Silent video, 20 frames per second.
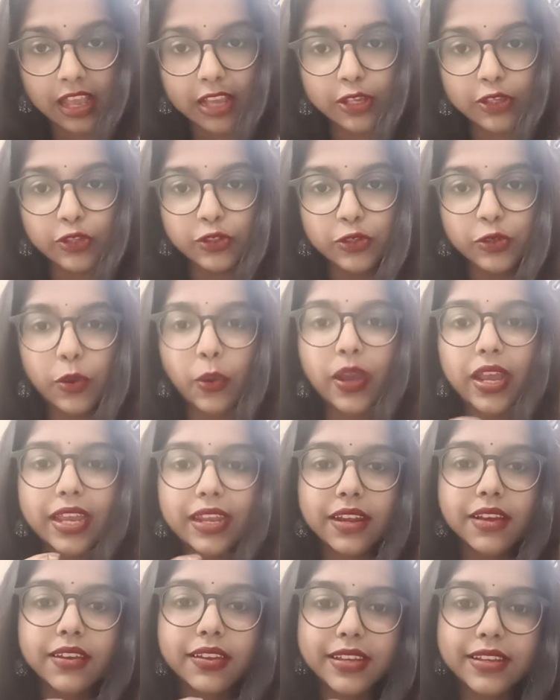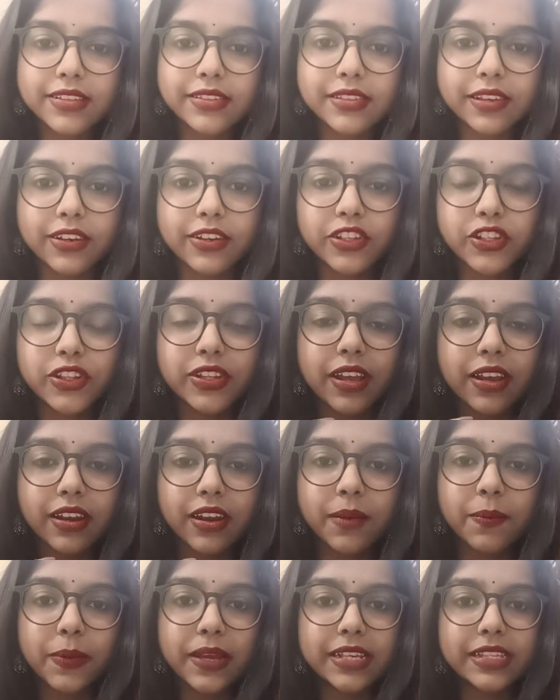So in a research, there
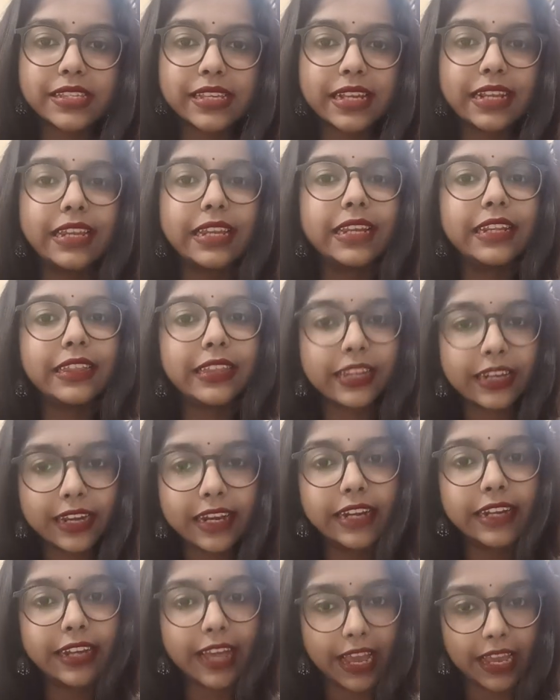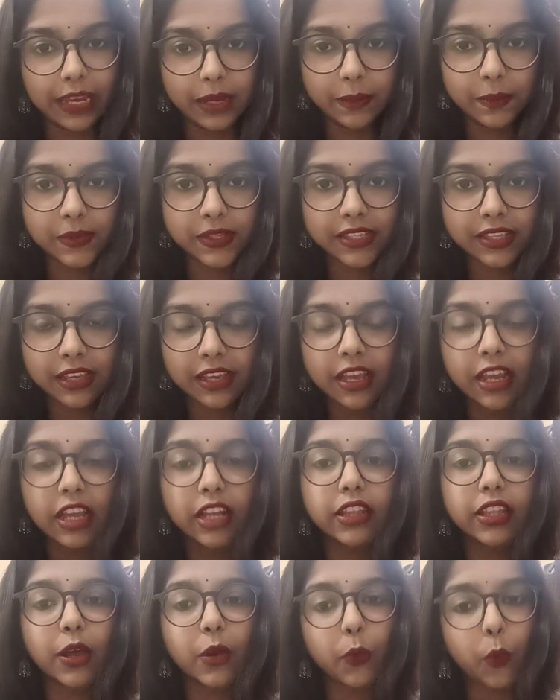are basically three types:
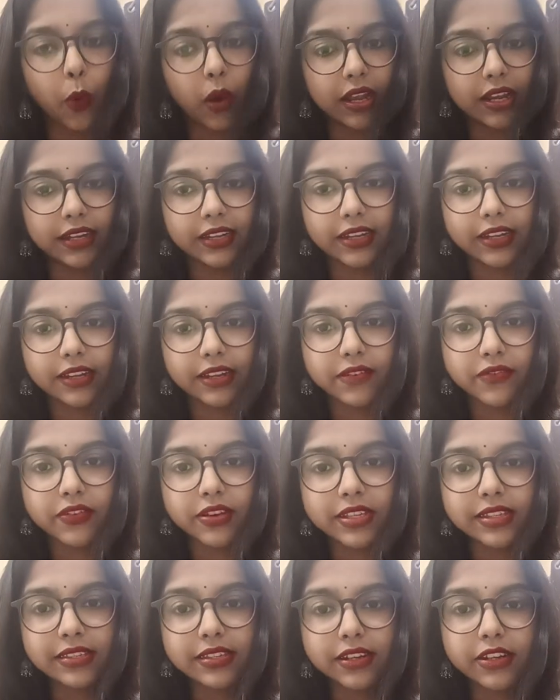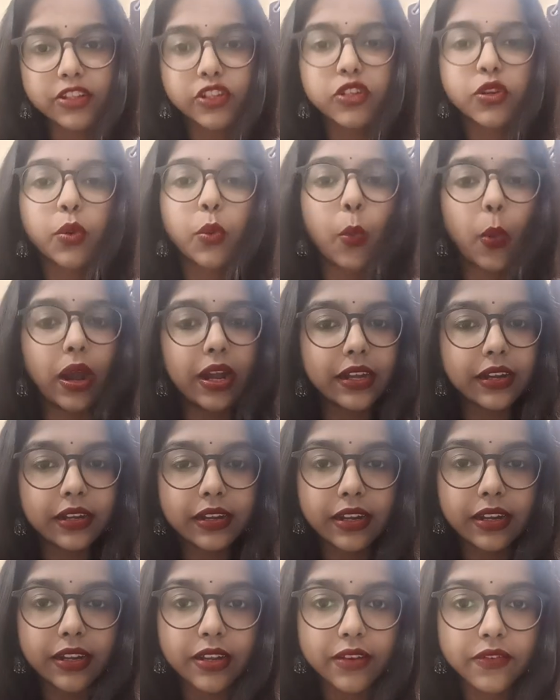the qualitative research,
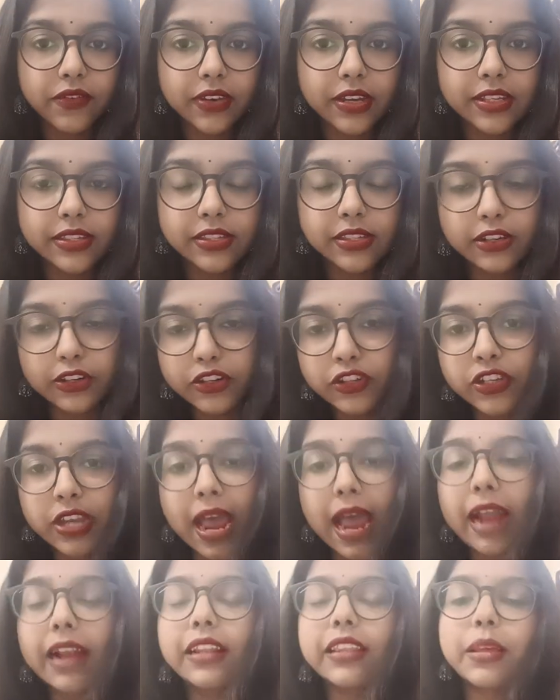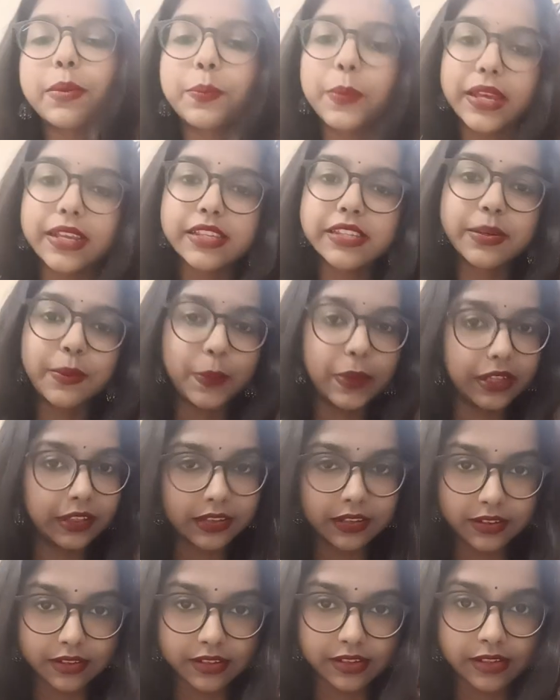quantitative research, and the mixed
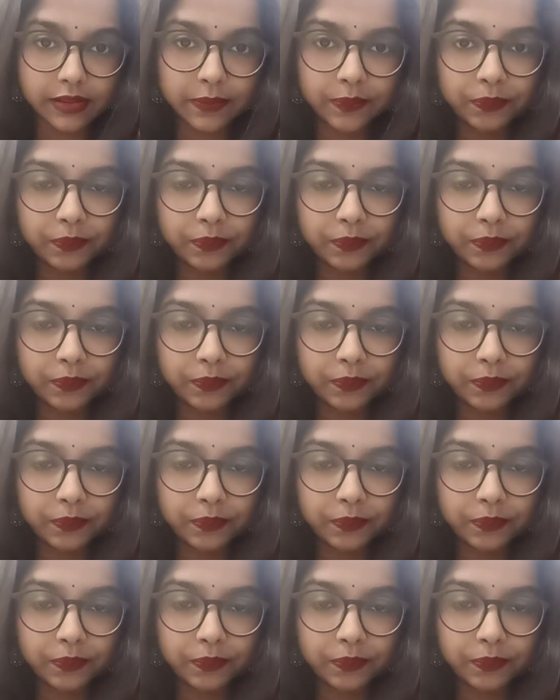methods.